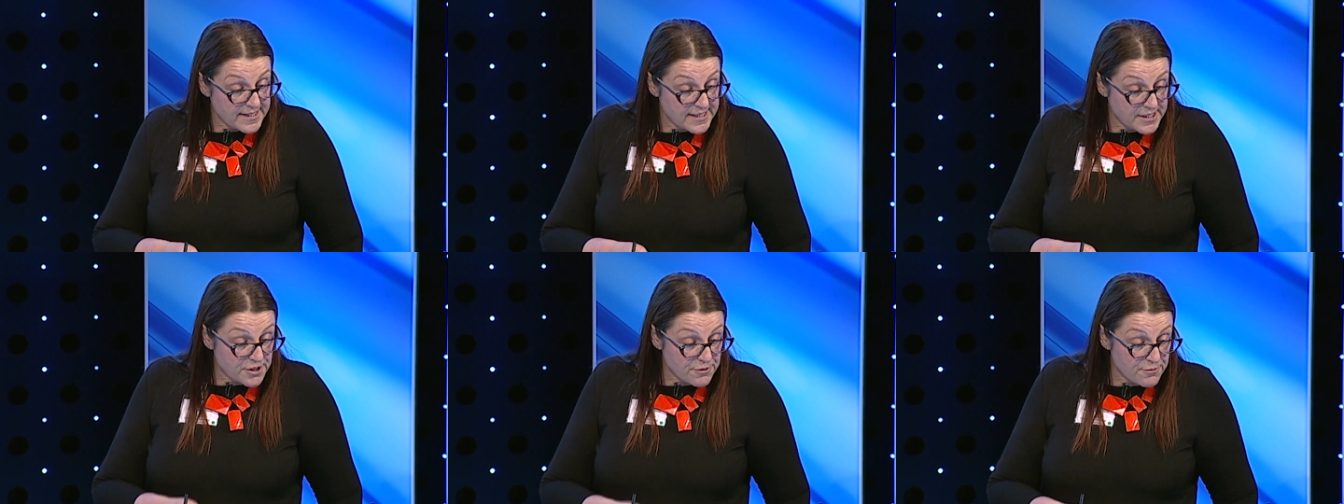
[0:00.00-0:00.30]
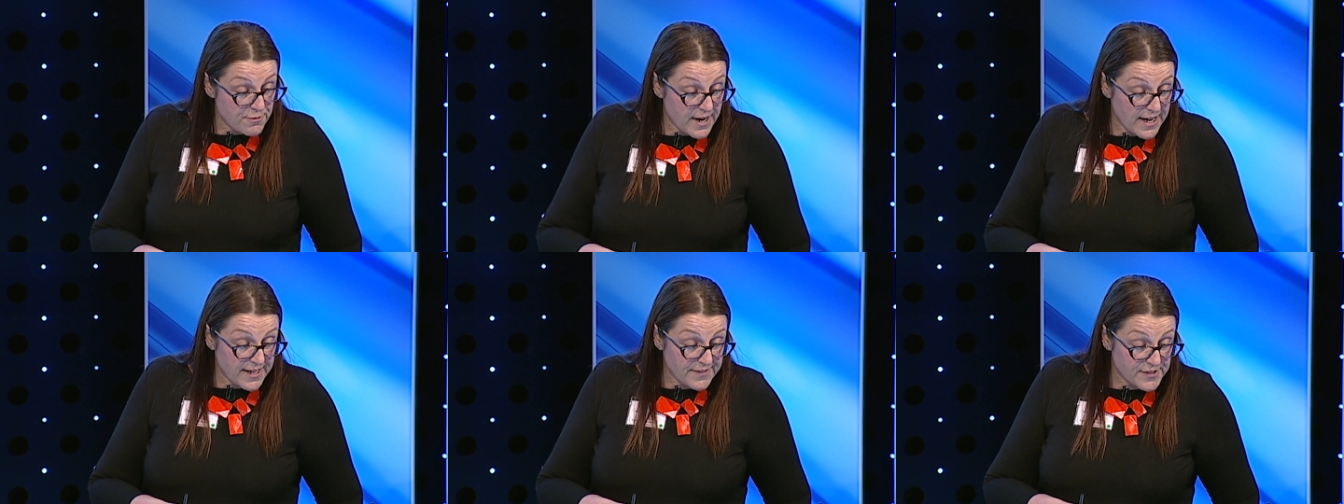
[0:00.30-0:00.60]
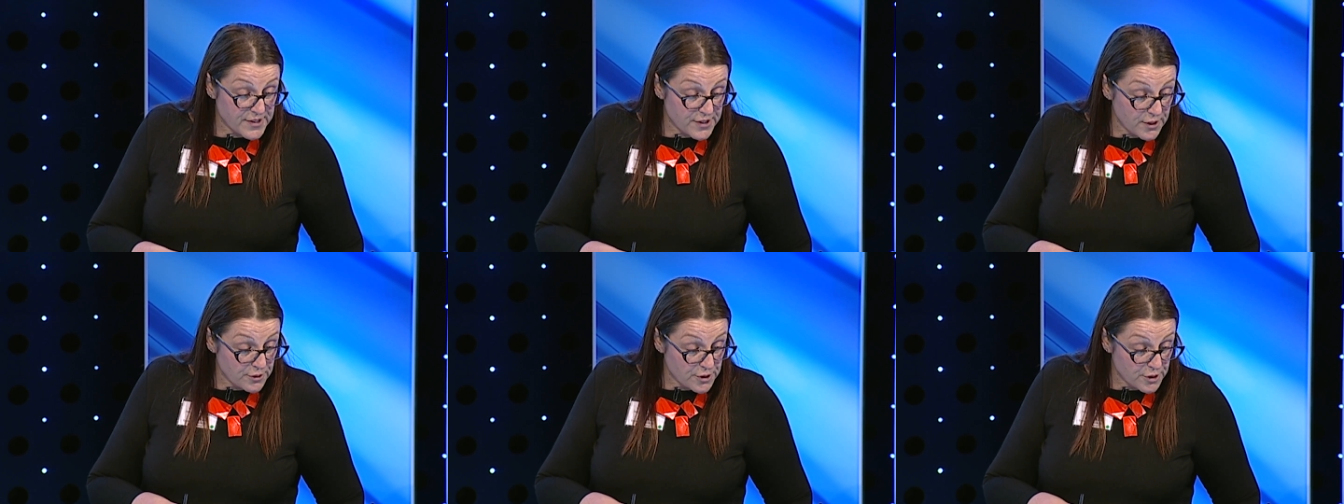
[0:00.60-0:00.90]
they
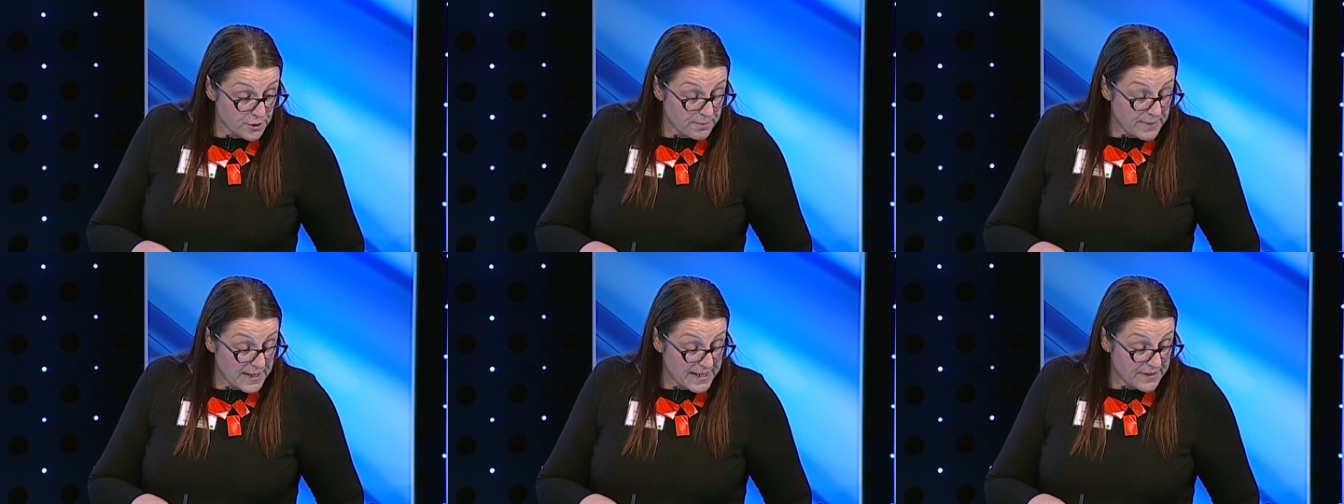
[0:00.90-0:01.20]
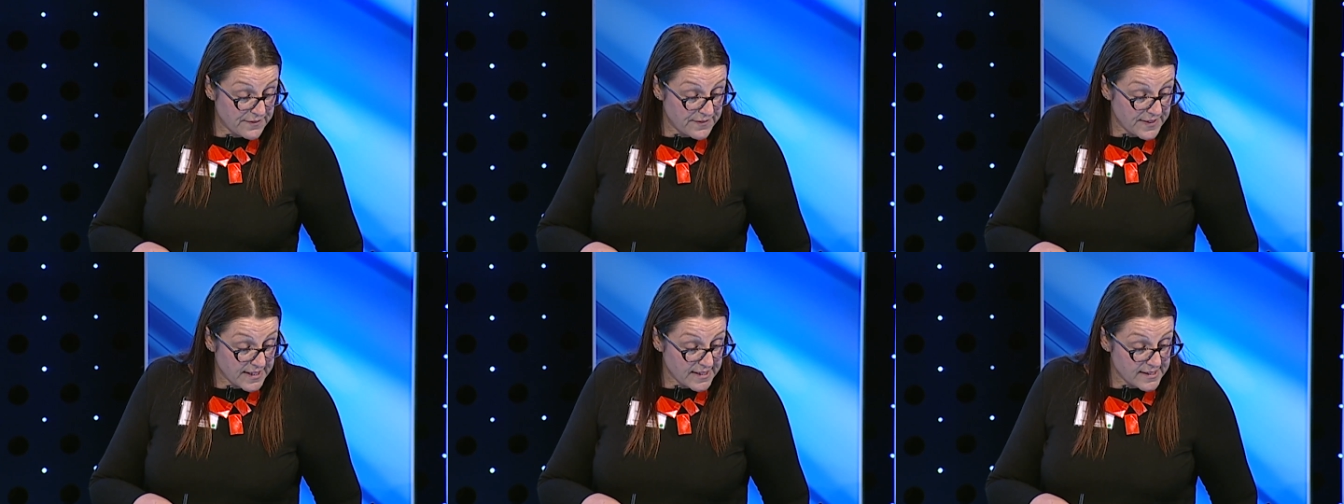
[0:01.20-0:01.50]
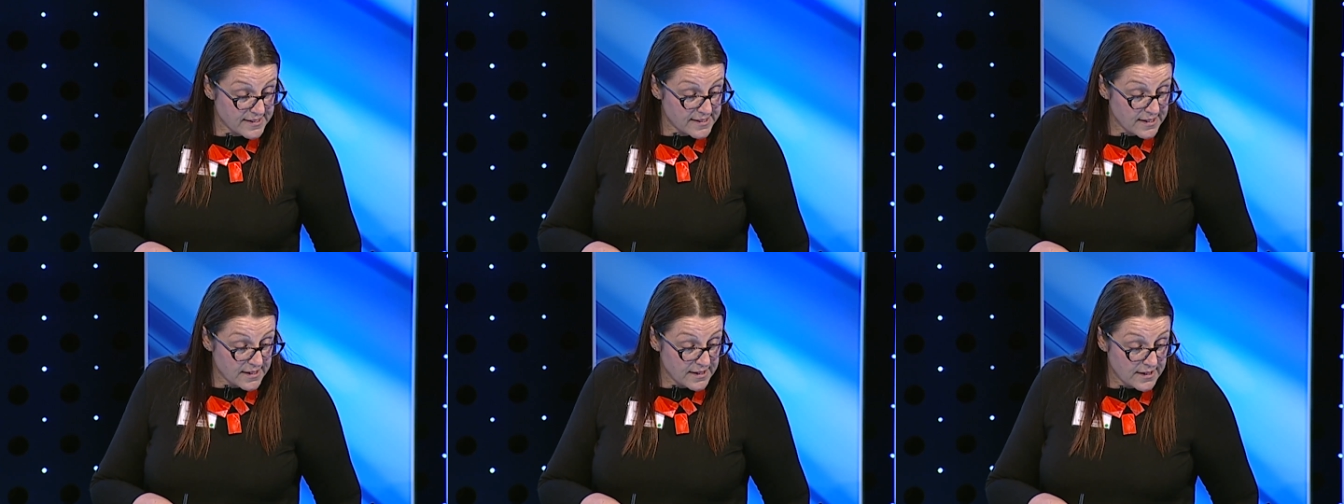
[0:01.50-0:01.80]
derive social
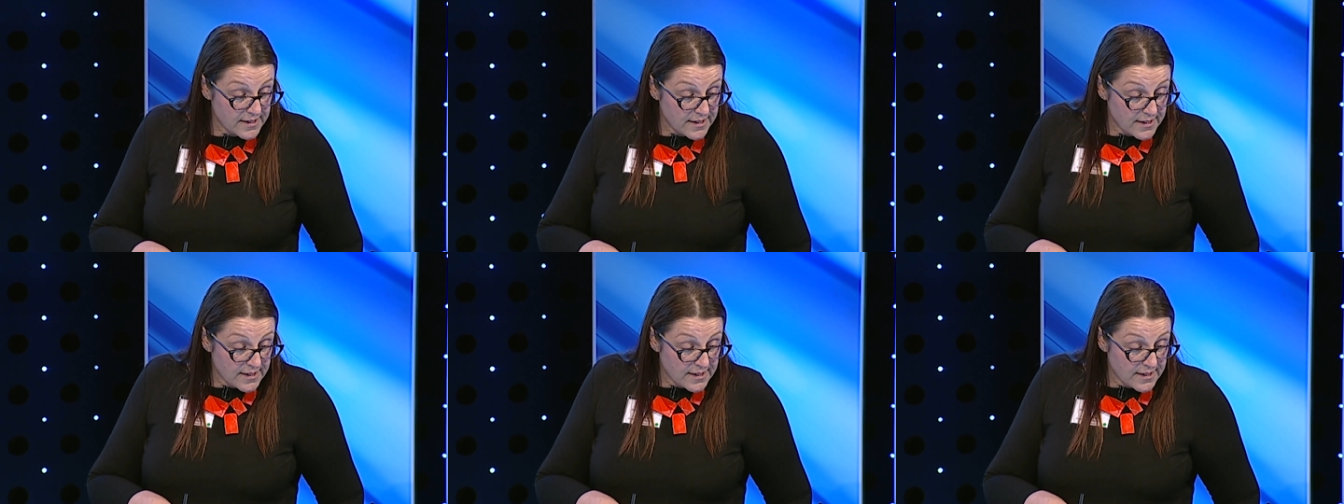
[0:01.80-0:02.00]
benefits.